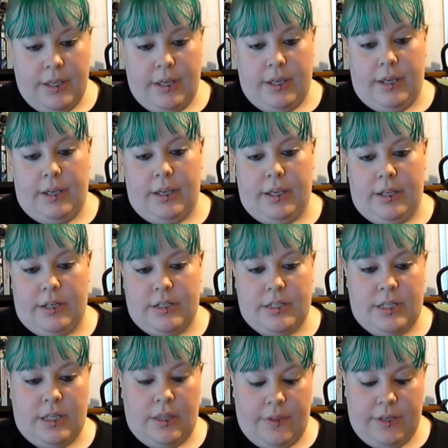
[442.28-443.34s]
and
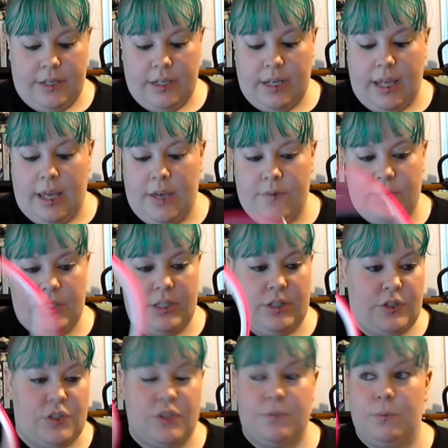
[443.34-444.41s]
they didn't have any of
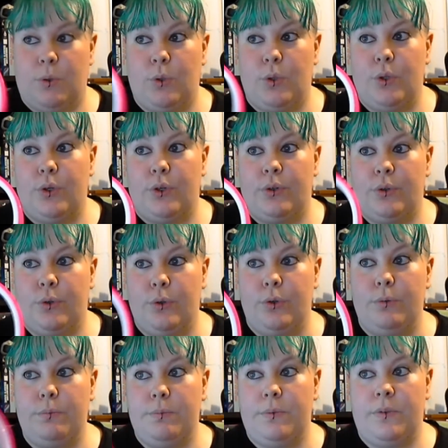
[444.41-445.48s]
the smaller
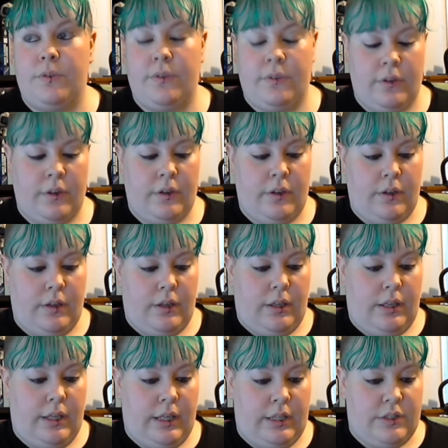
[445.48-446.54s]
hoops
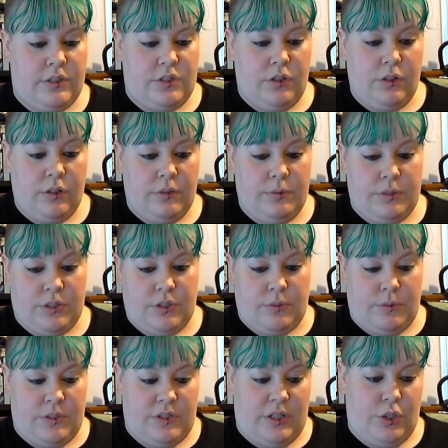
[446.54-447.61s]
in stock, which are the
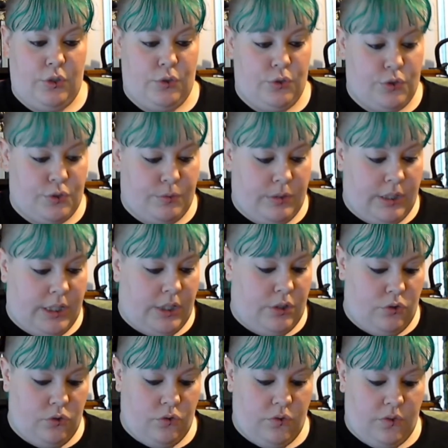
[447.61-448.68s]
ones I usually
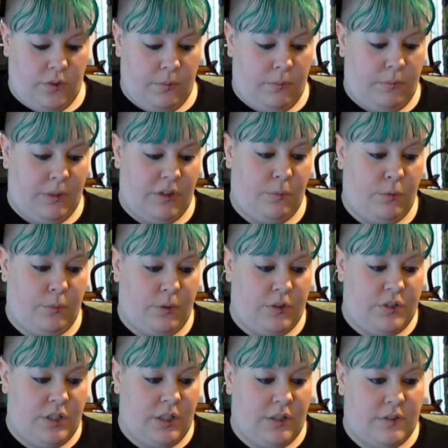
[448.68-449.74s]
use for some of my small
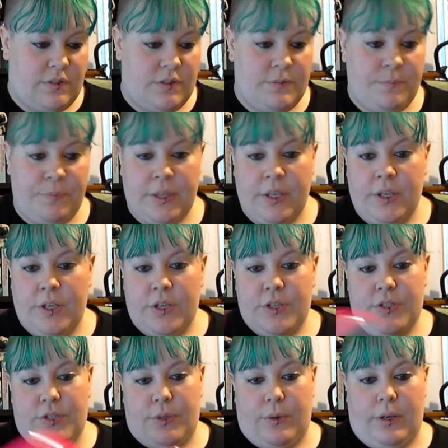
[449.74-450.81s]
projects.
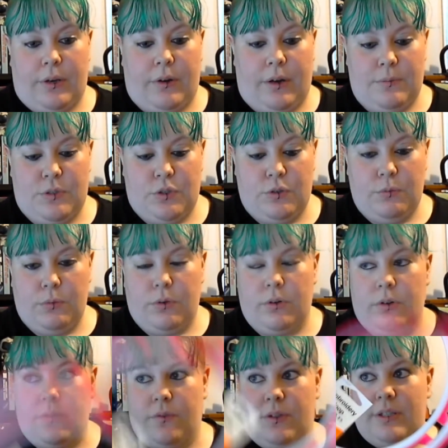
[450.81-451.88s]
So I grabbed 2
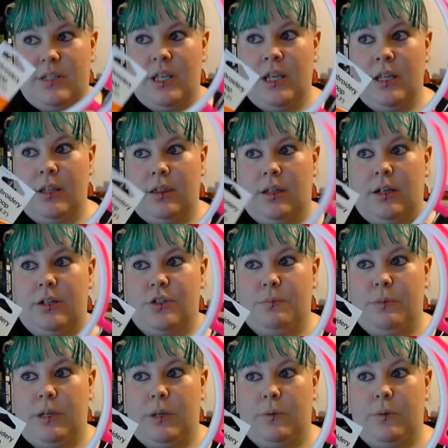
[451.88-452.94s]
more of these larger
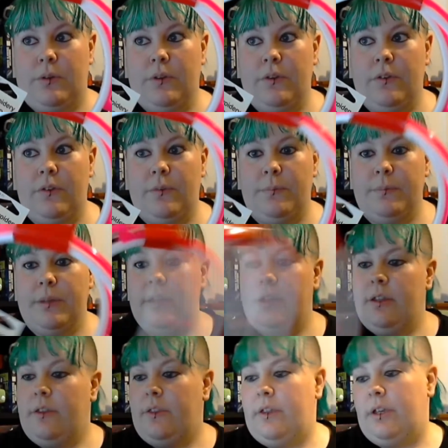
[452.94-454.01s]
pink ones.
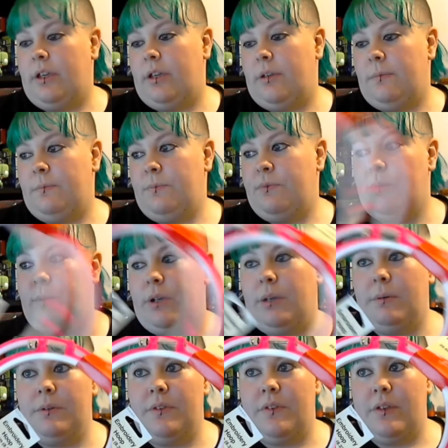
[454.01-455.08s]
They're
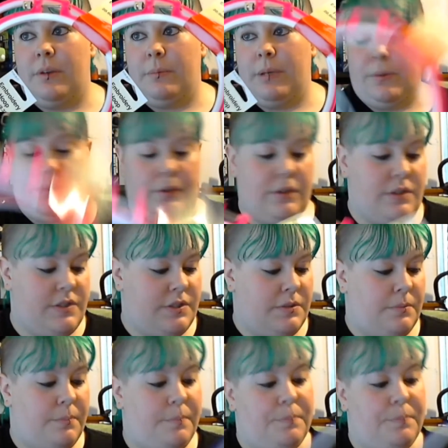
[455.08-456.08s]
21cm ones.